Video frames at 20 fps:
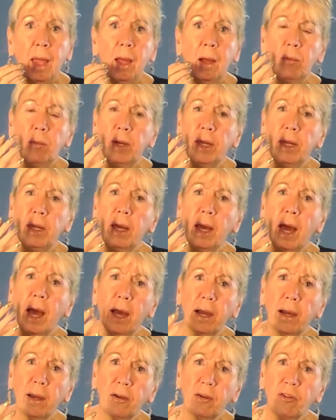we
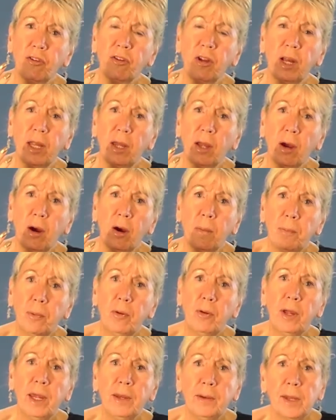actually are
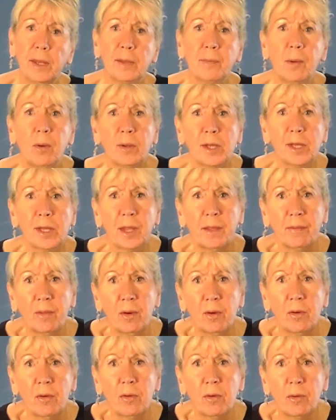predisposing the
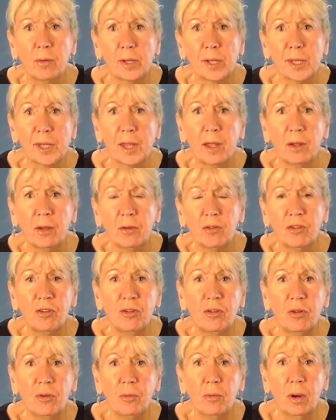horse
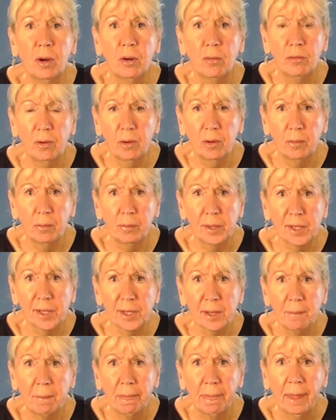to rubs.
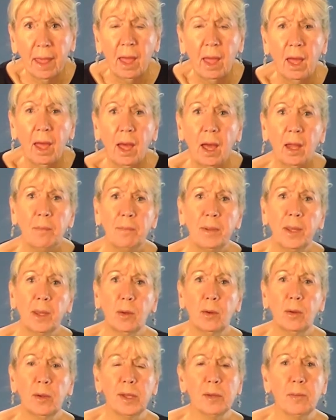And
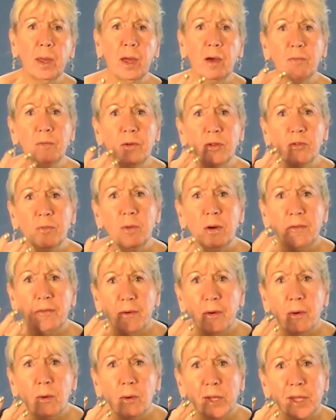because we have much more
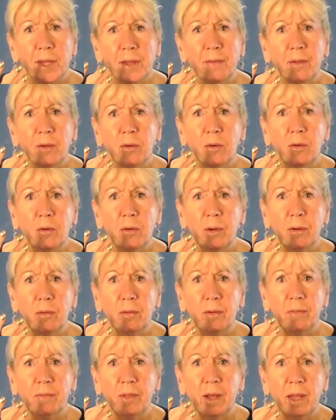force in the
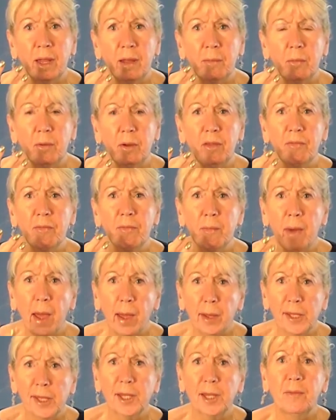corner of the lip, we've
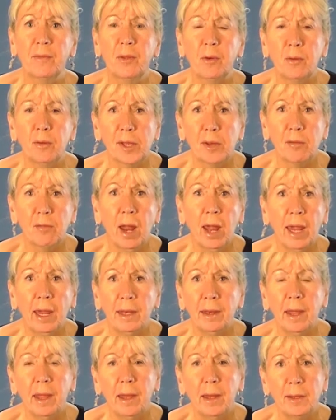masked those
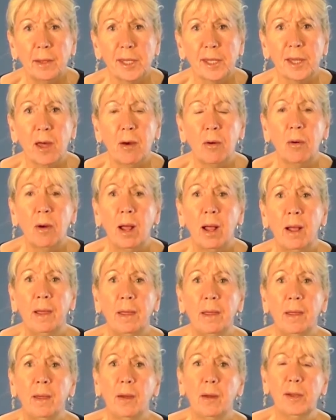reinades. So
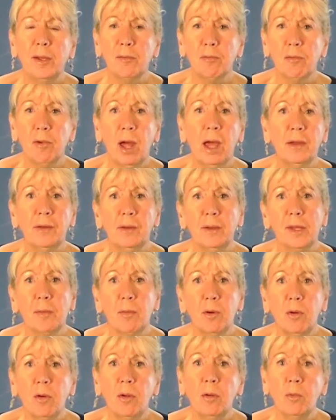as riders,
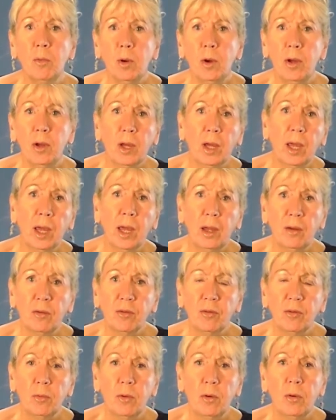we're all working
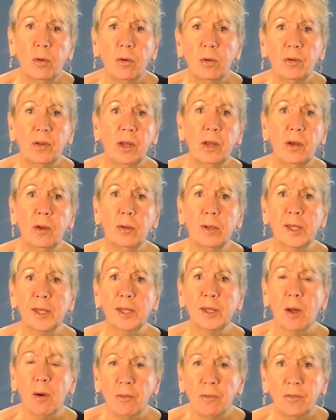toward,
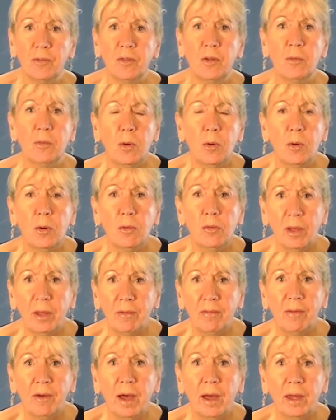softer, more
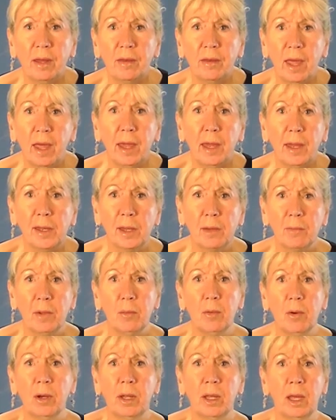refined A's, and
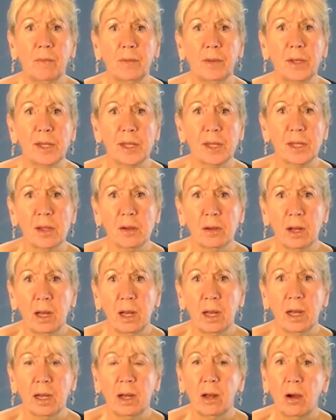we want to give a
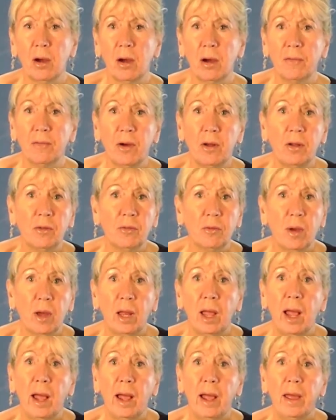subtle little half halt.
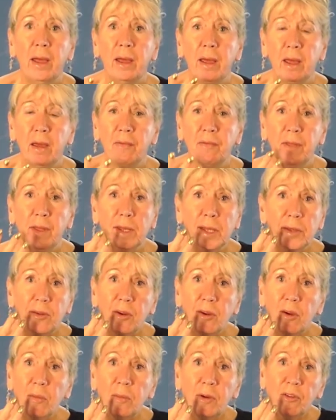Well, if there's
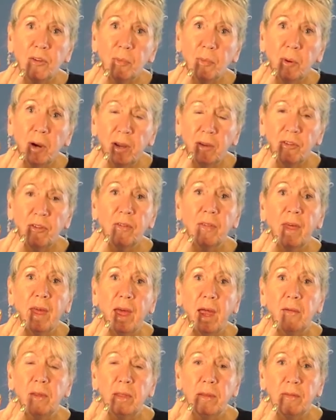too much pressure
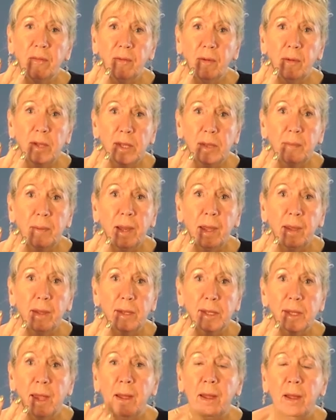there in the first
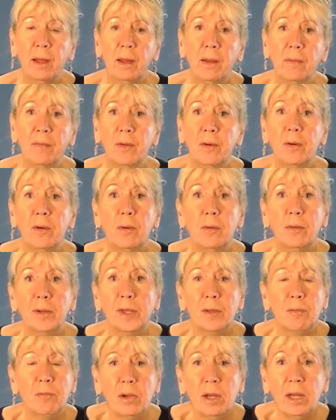place, the
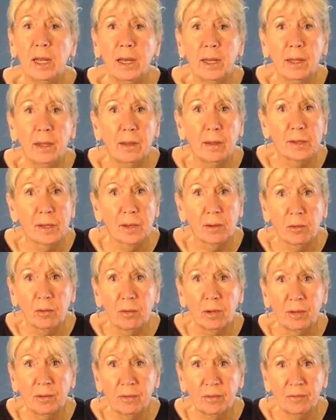horse really isn't
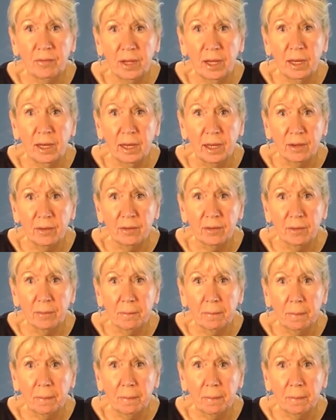going to feel it.